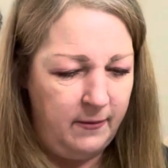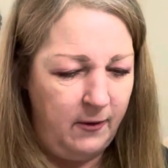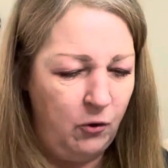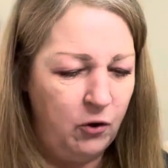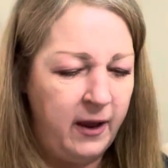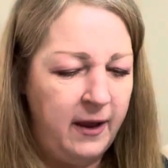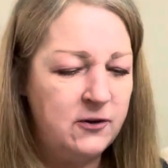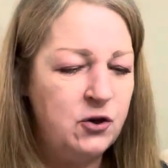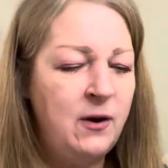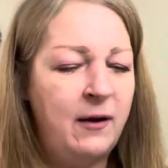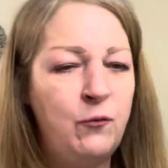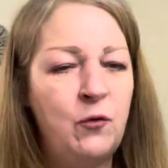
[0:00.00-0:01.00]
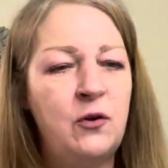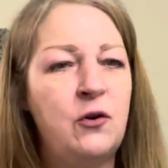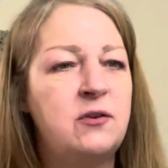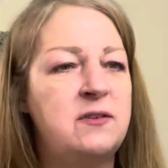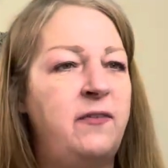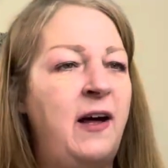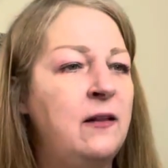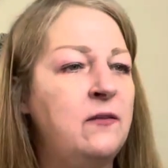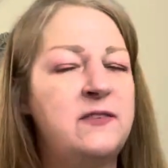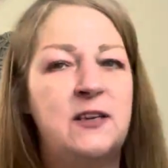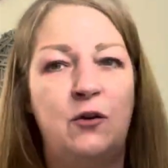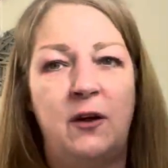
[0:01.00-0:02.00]
Okay, it doesn't have one of those
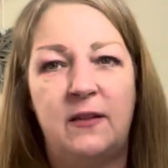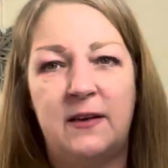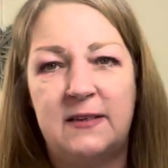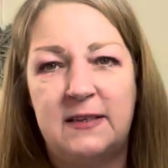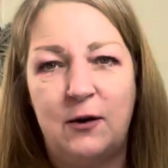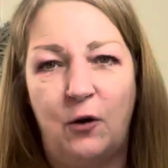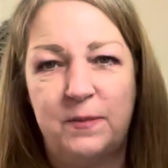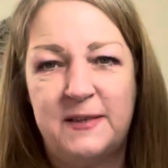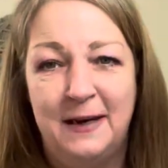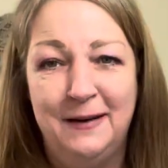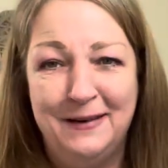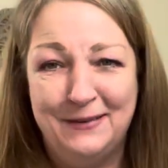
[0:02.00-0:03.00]
valves on it that stops.